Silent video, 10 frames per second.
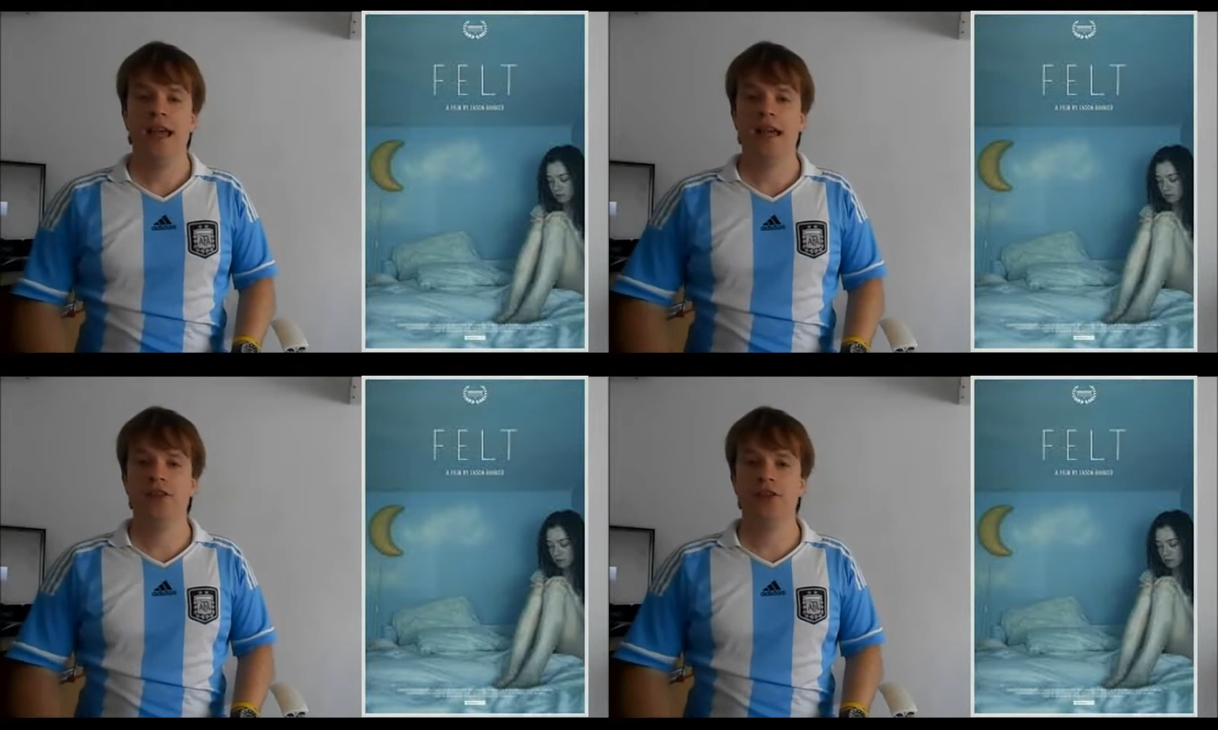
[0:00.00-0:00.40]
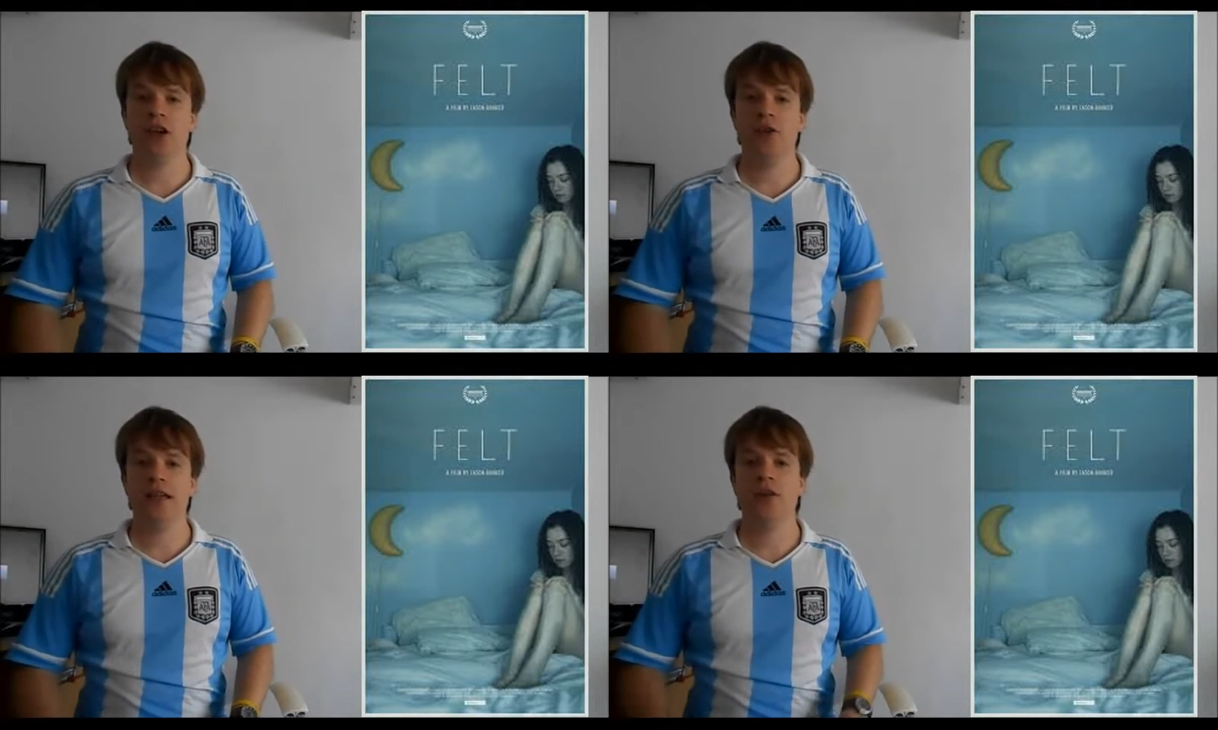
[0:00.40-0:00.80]
And so
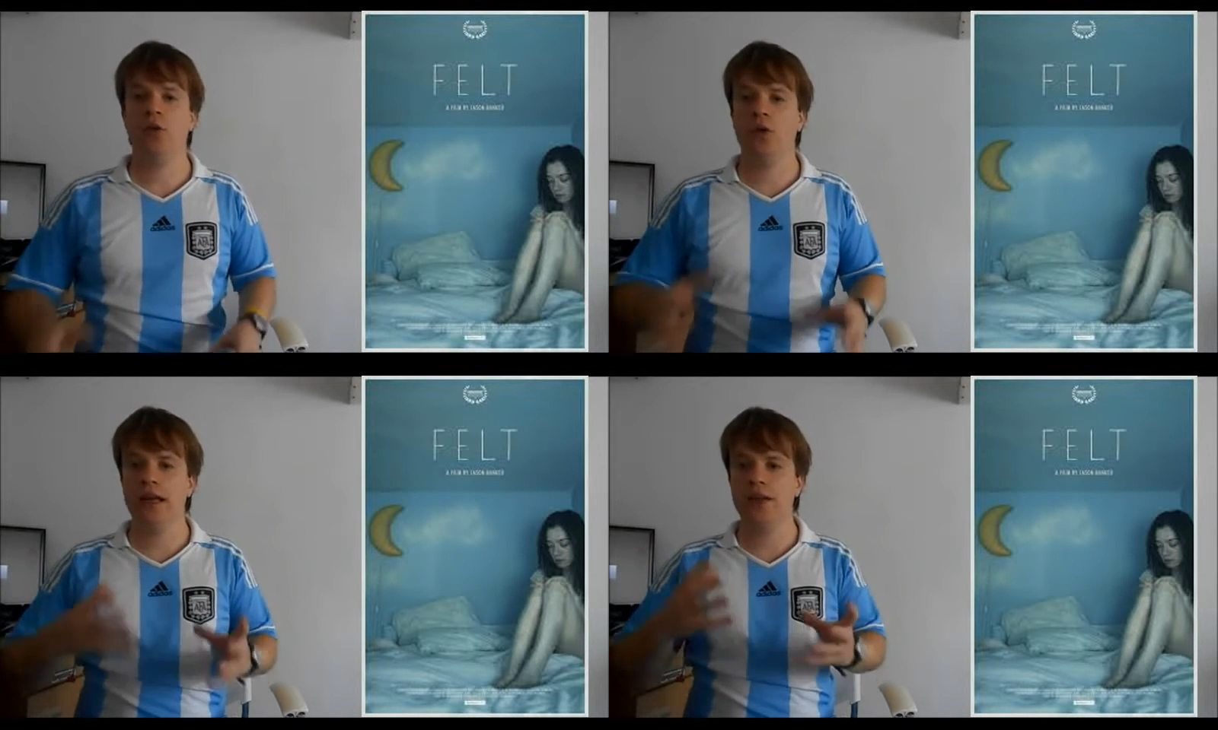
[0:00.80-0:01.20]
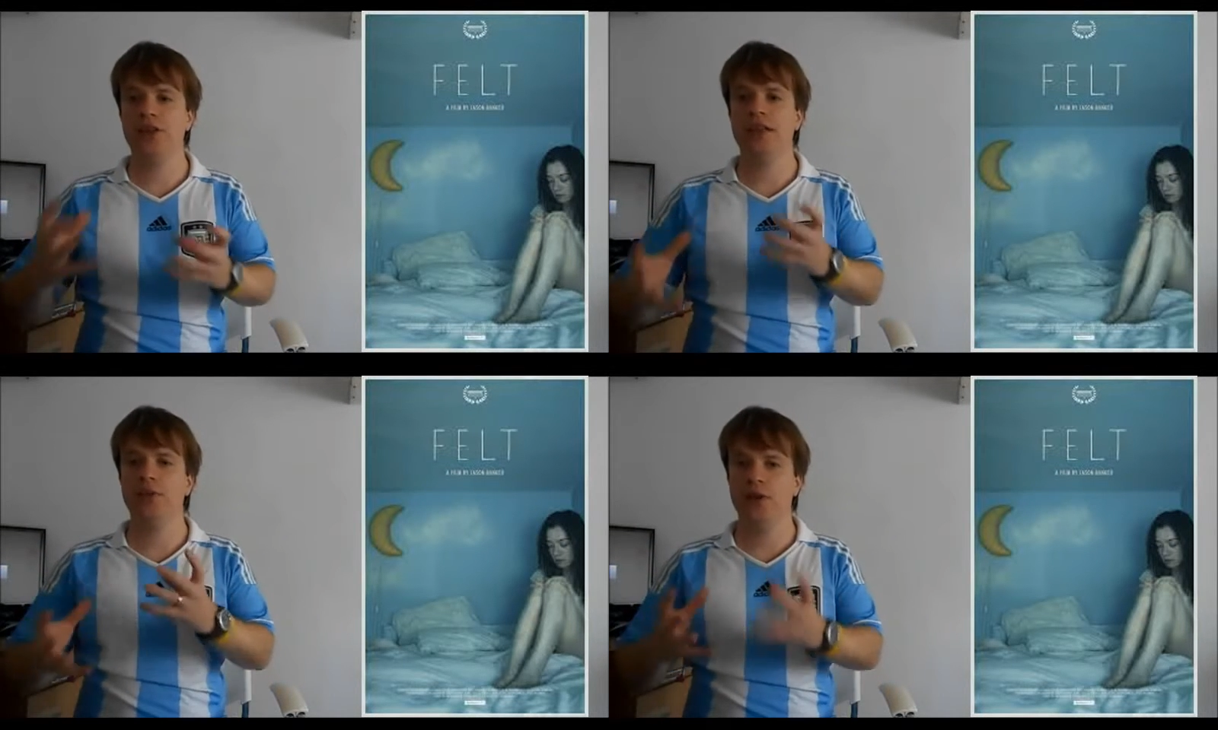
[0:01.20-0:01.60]
it all has
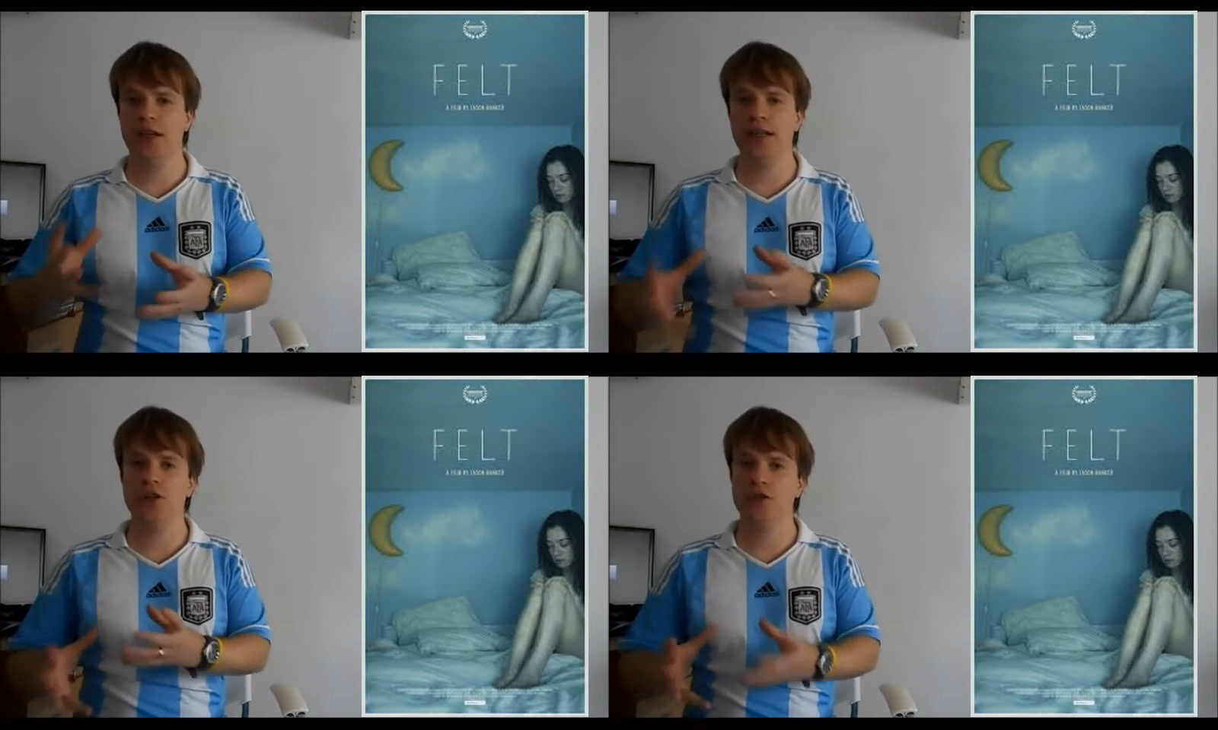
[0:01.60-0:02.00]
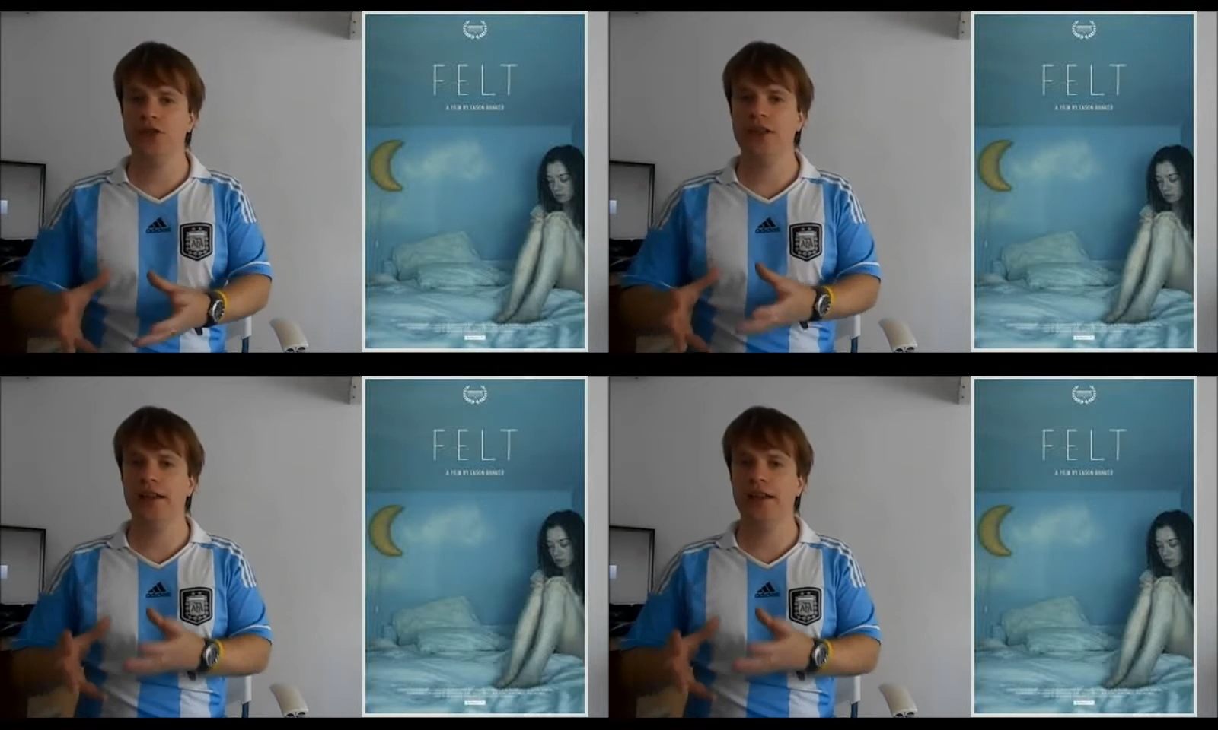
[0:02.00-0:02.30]
these very interesting